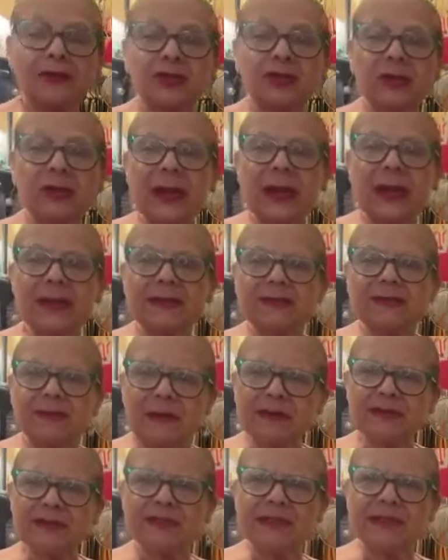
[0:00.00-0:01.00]
today is
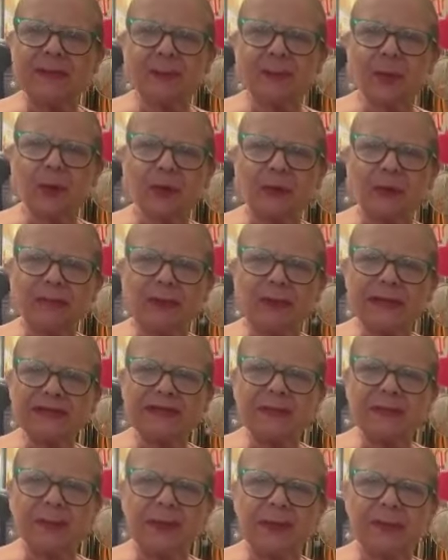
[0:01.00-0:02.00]
very simple, the
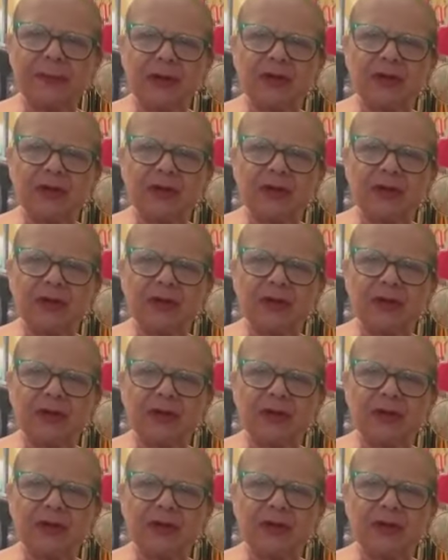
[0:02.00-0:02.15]
recipe,